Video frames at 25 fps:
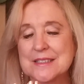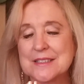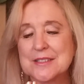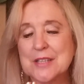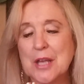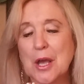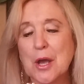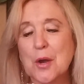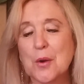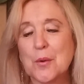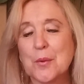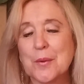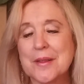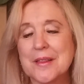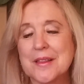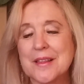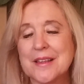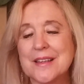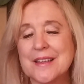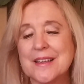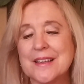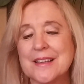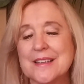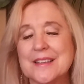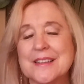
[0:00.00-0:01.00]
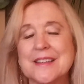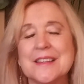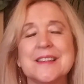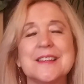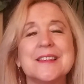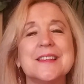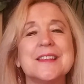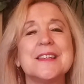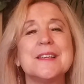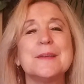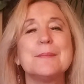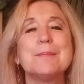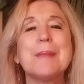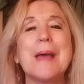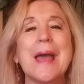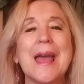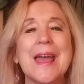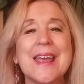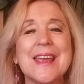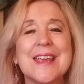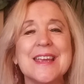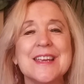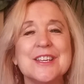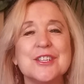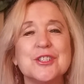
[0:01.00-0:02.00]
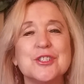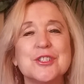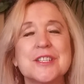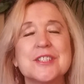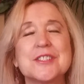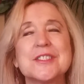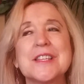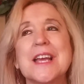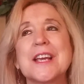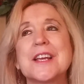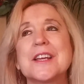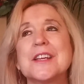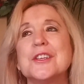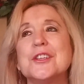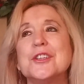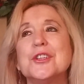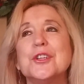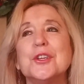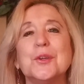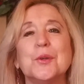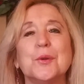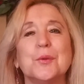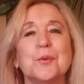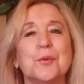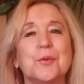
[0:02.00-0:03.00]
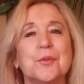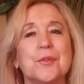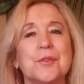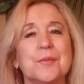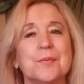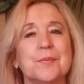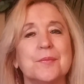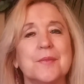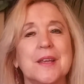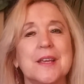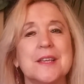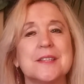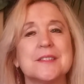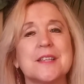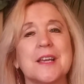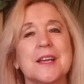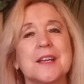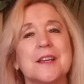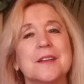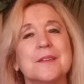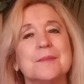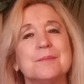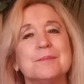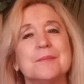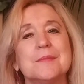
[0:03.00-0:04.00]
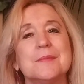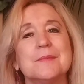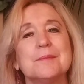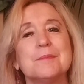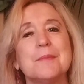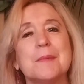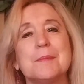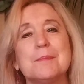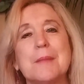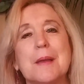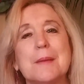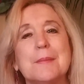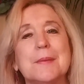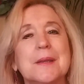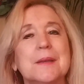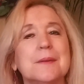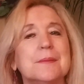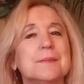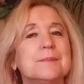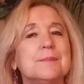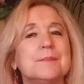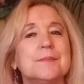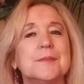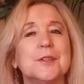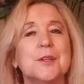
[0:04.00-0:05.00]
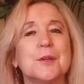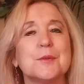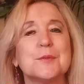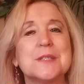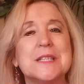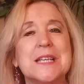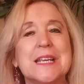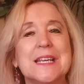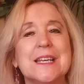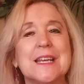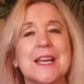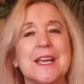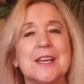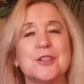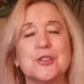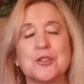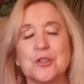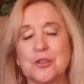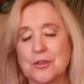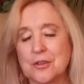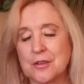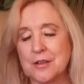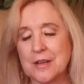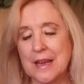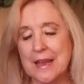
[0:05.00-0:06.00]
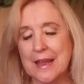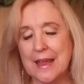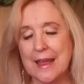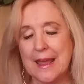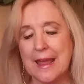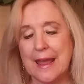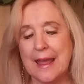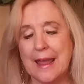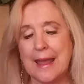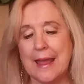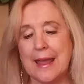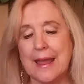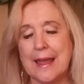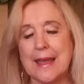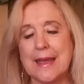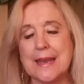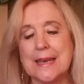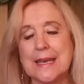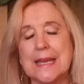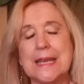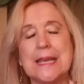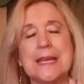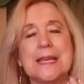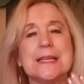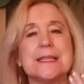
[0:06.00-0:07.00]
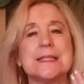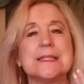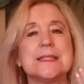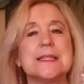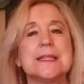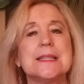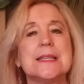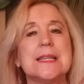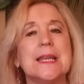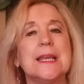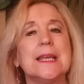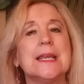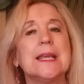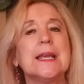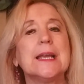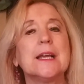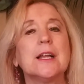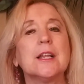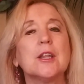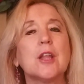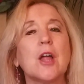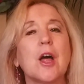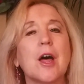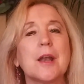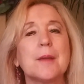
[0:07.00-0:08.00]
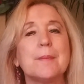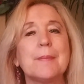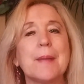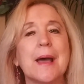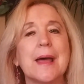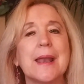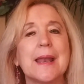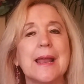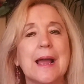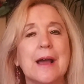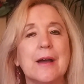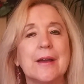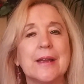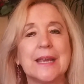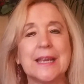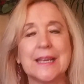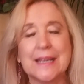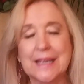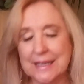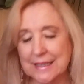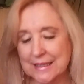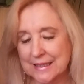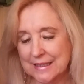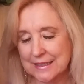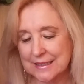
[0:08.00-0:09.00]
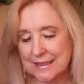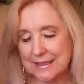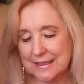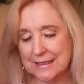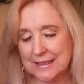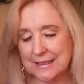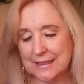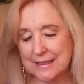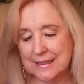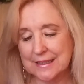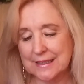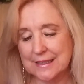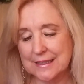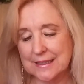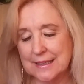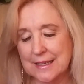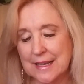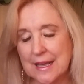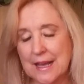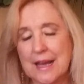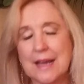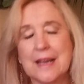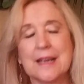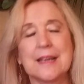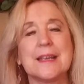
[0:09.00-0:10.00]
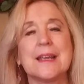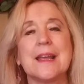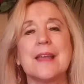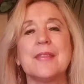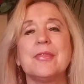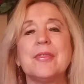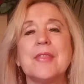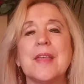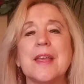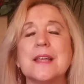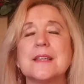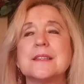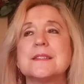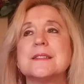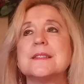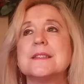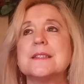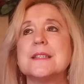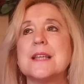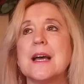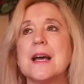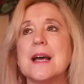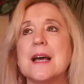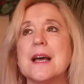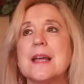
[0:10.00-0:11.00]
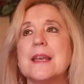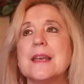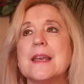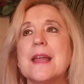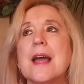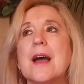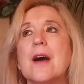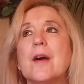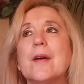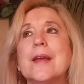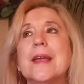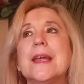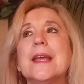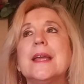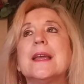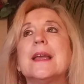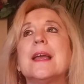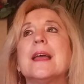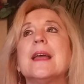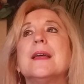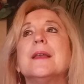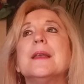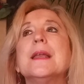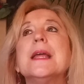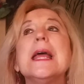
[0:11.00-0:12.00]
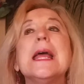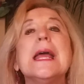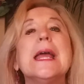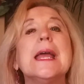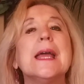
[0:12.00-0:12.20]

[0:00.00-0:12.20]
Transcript: So the page is like a youth. He's like maybe a teenager, and he's thinking a lot about how he can get things done, how he can